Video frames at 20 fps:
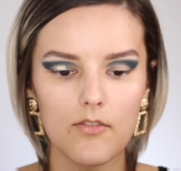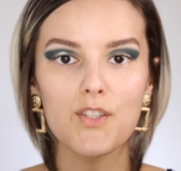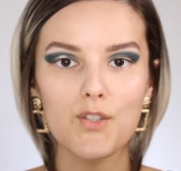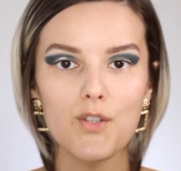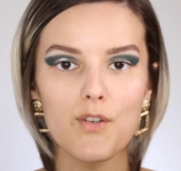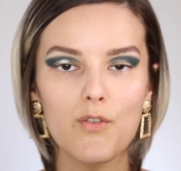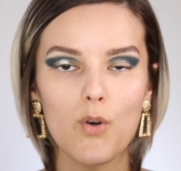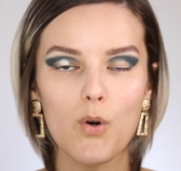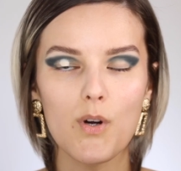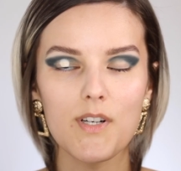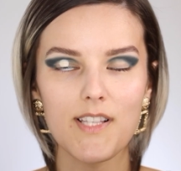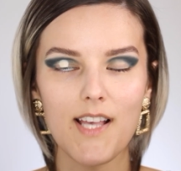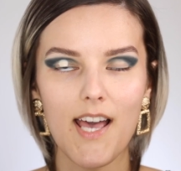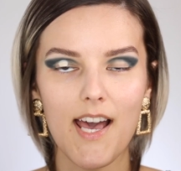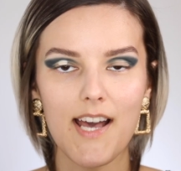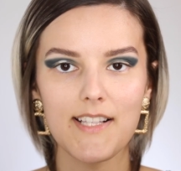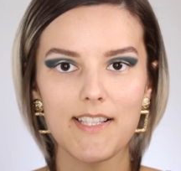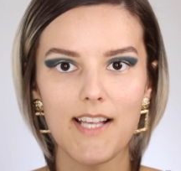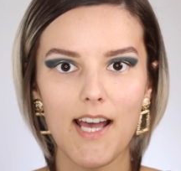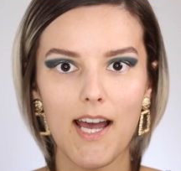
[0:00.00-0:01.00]
So of course,
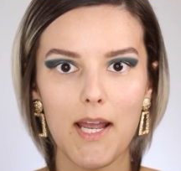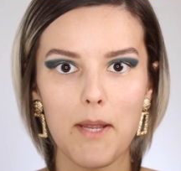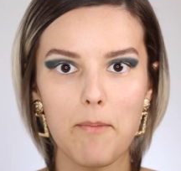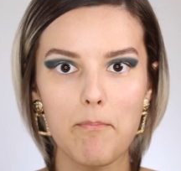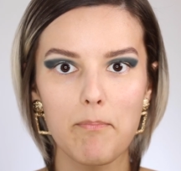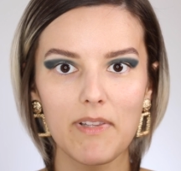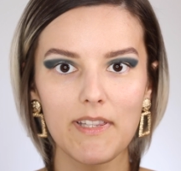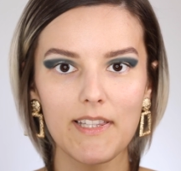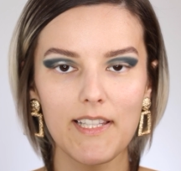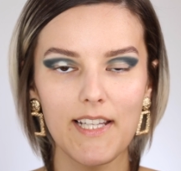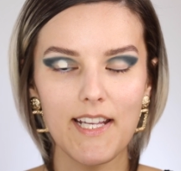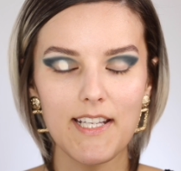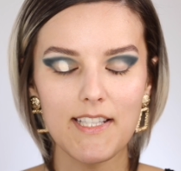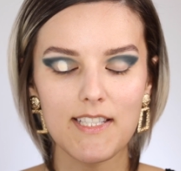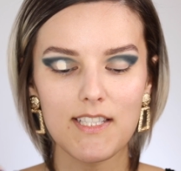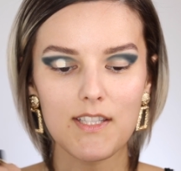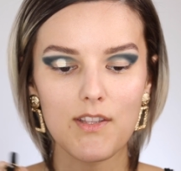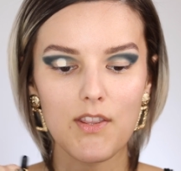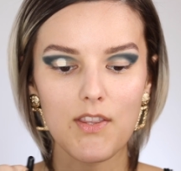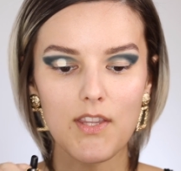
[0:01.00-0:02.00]
as I
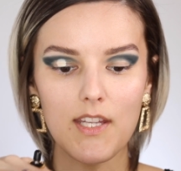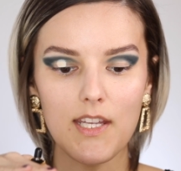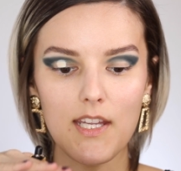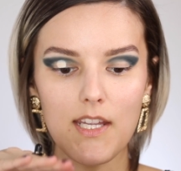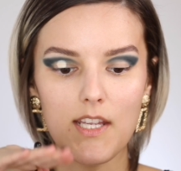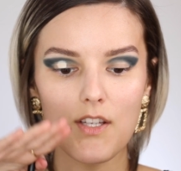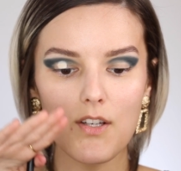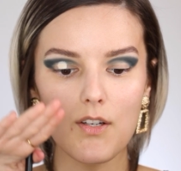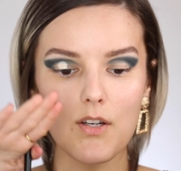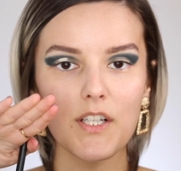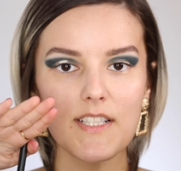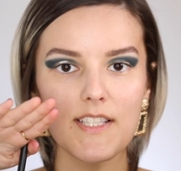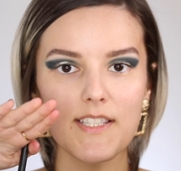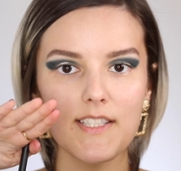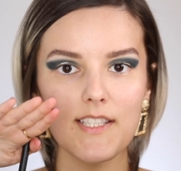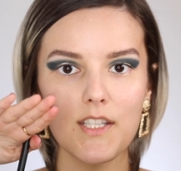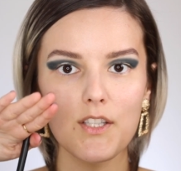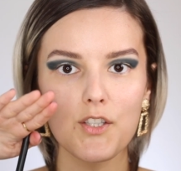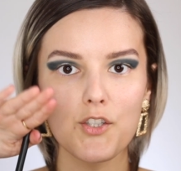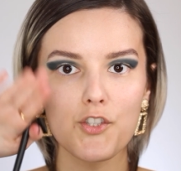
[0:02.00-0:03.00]
blinked, the
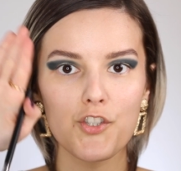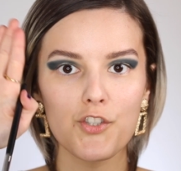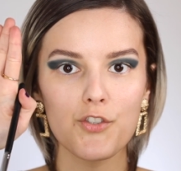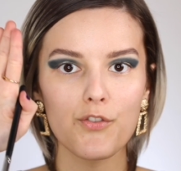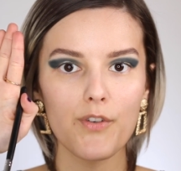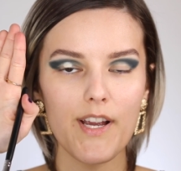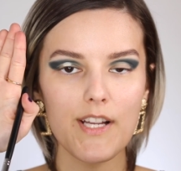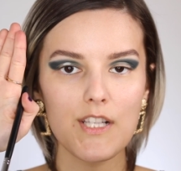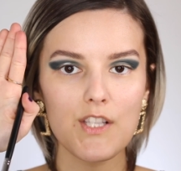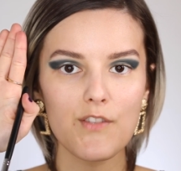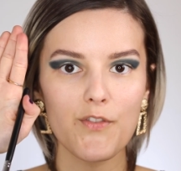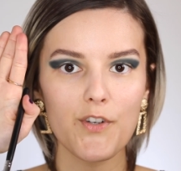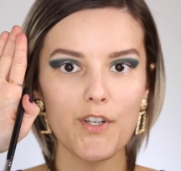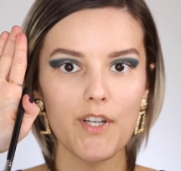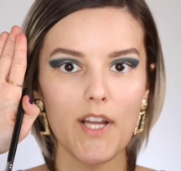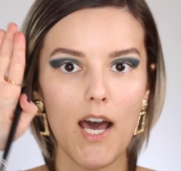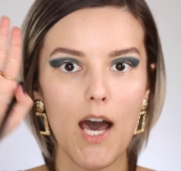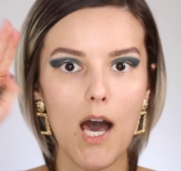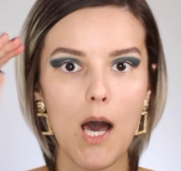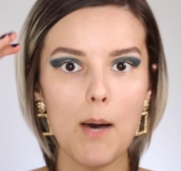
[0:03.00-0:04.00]
concealer
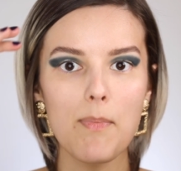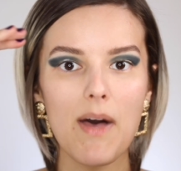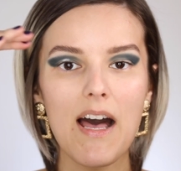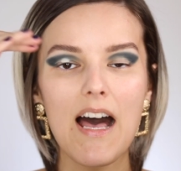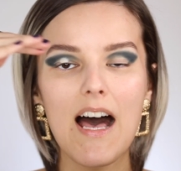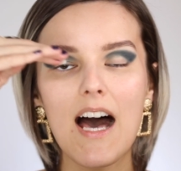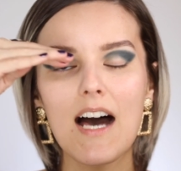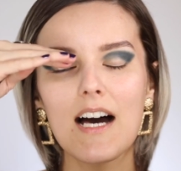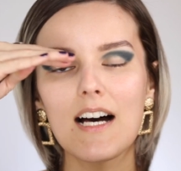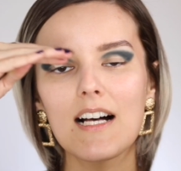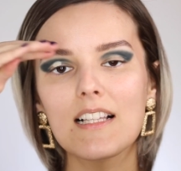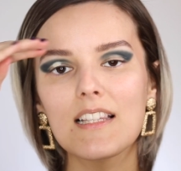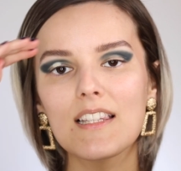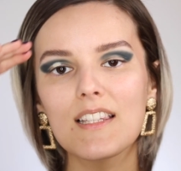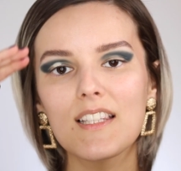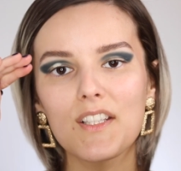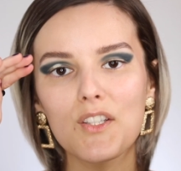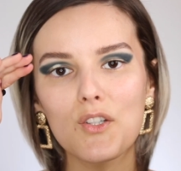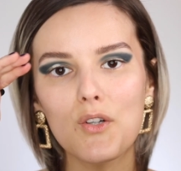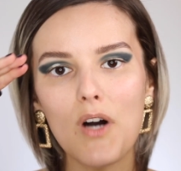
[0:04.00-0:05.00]
transferred up a
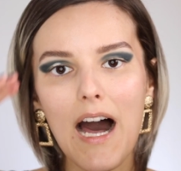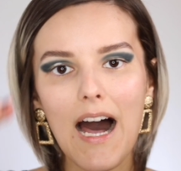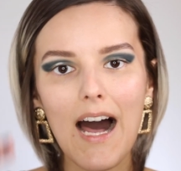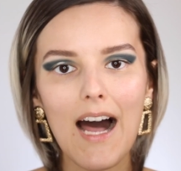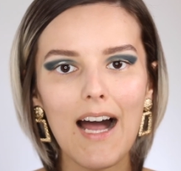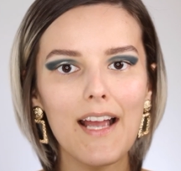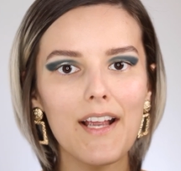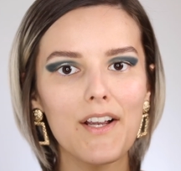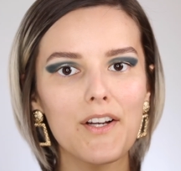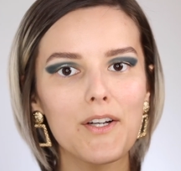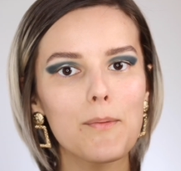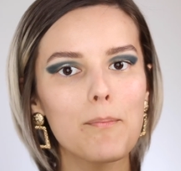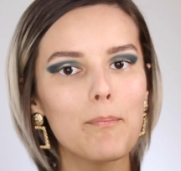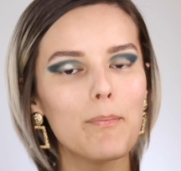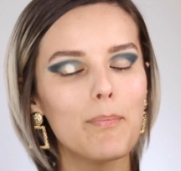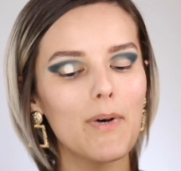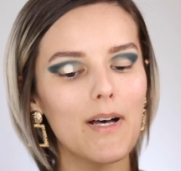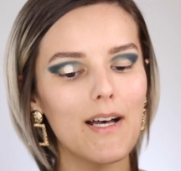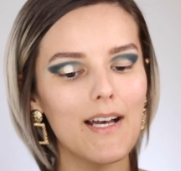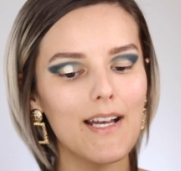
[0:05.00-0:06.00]
little higher,
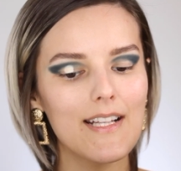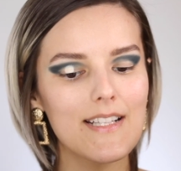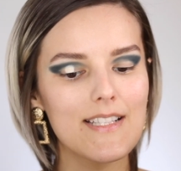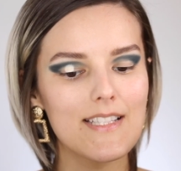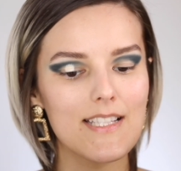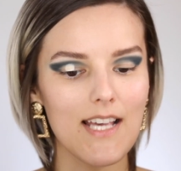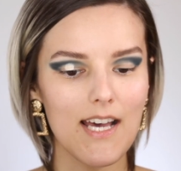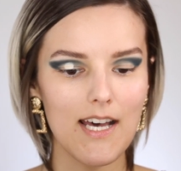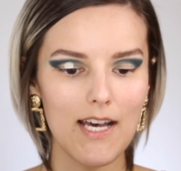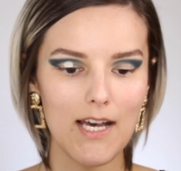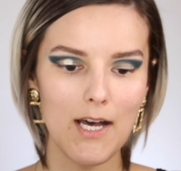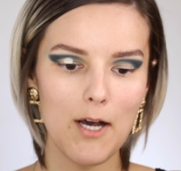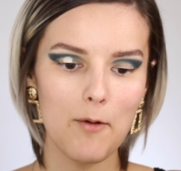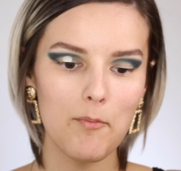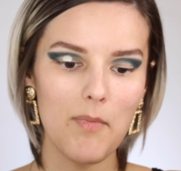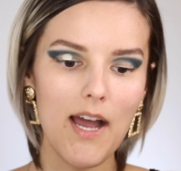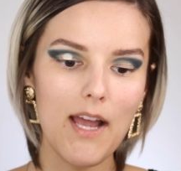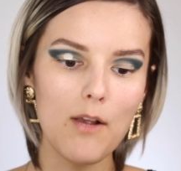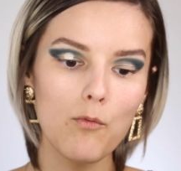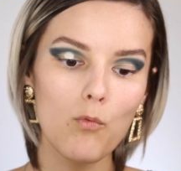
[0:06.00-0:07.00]
but
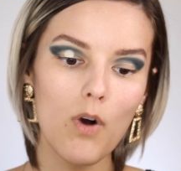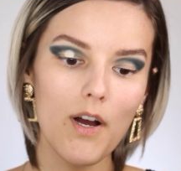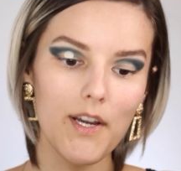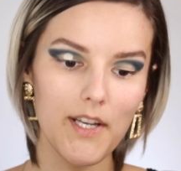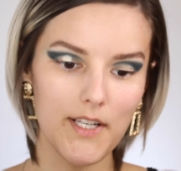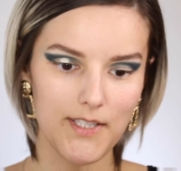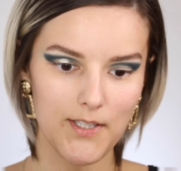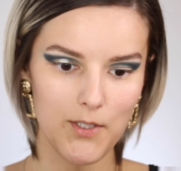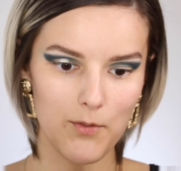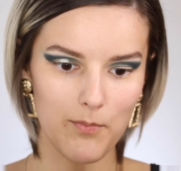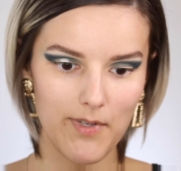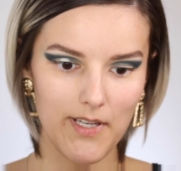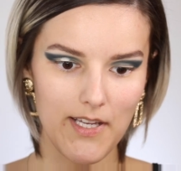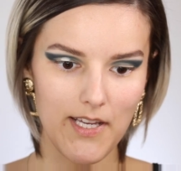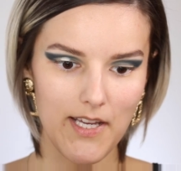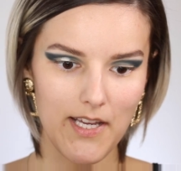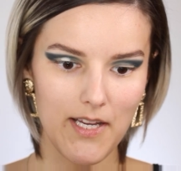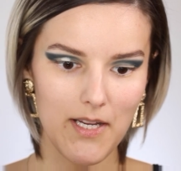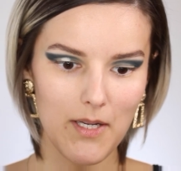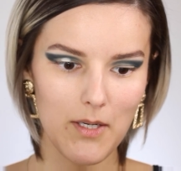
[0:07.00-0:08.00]
I want it to
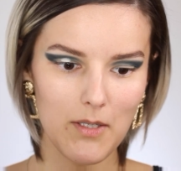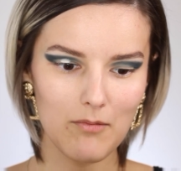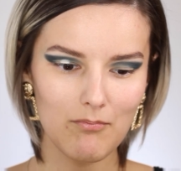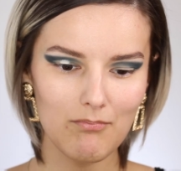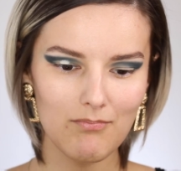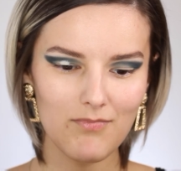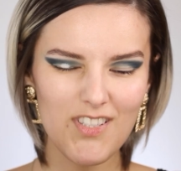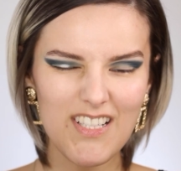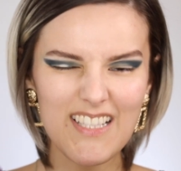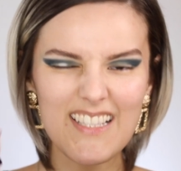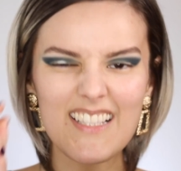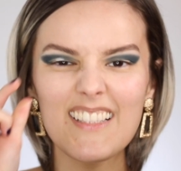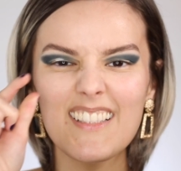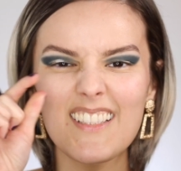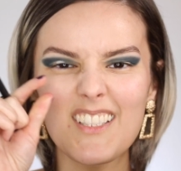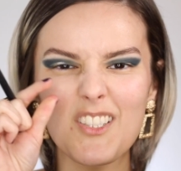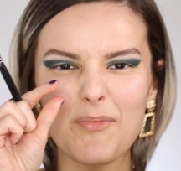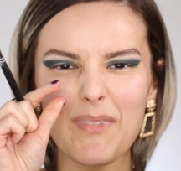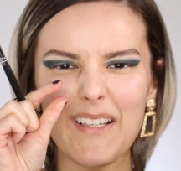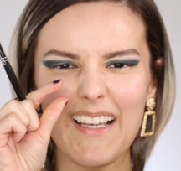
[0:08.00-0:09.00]
be just a
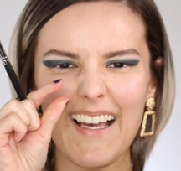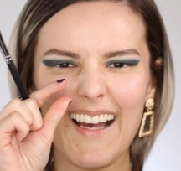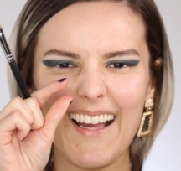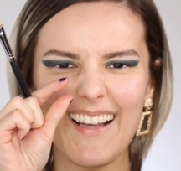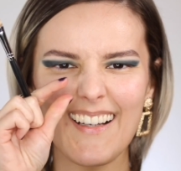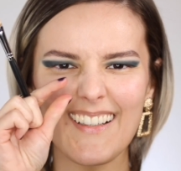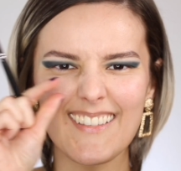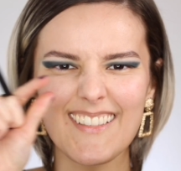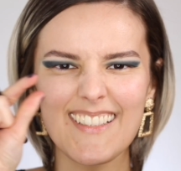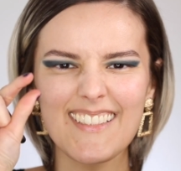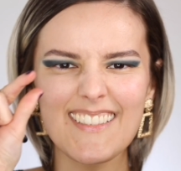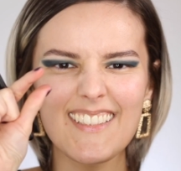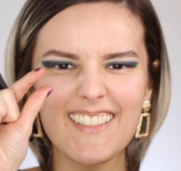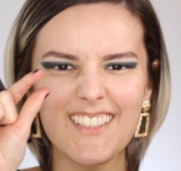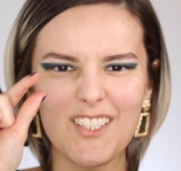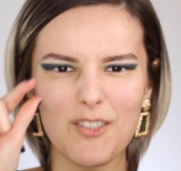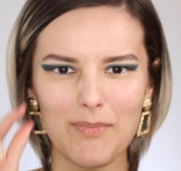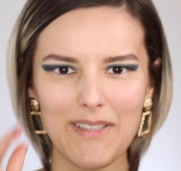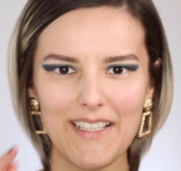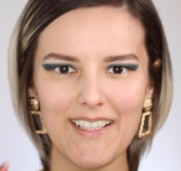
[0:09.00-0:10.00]
little bit higher, just a
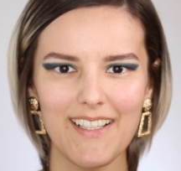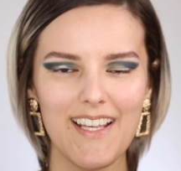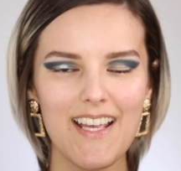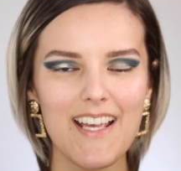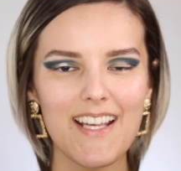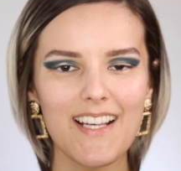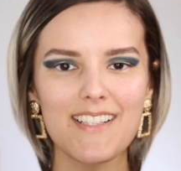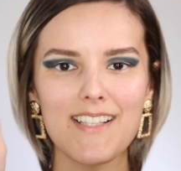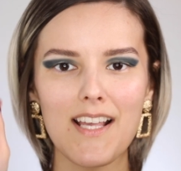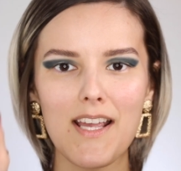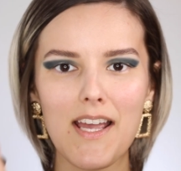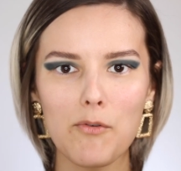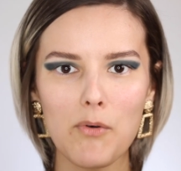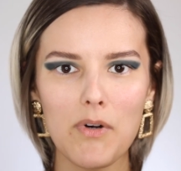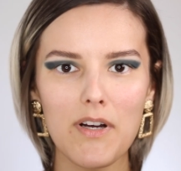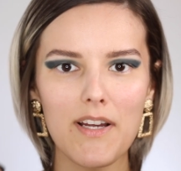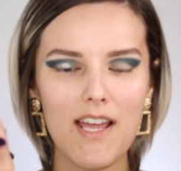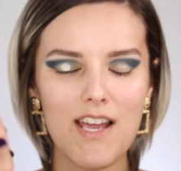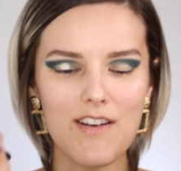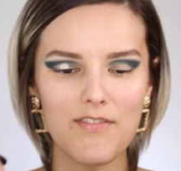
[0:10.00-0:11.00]
little bit, because I
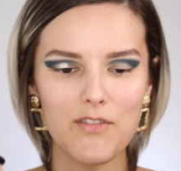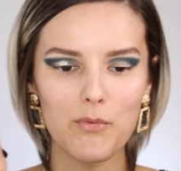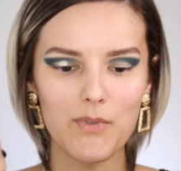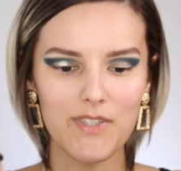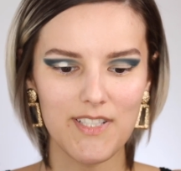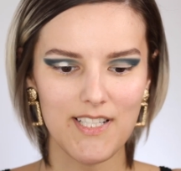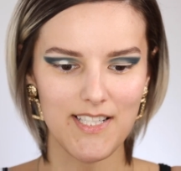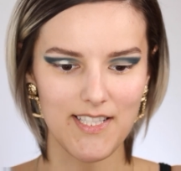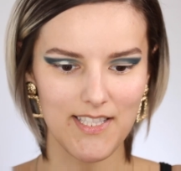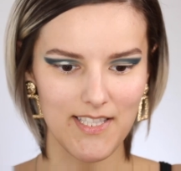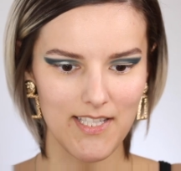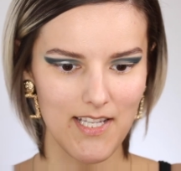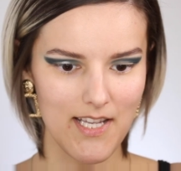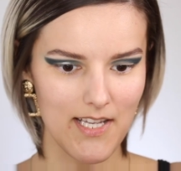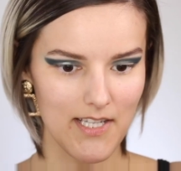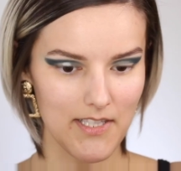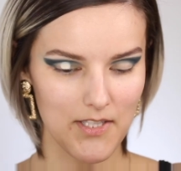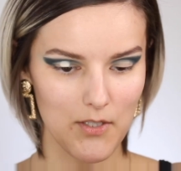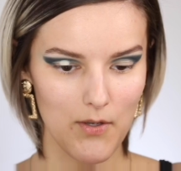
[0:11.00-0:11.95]
want everyone to see it.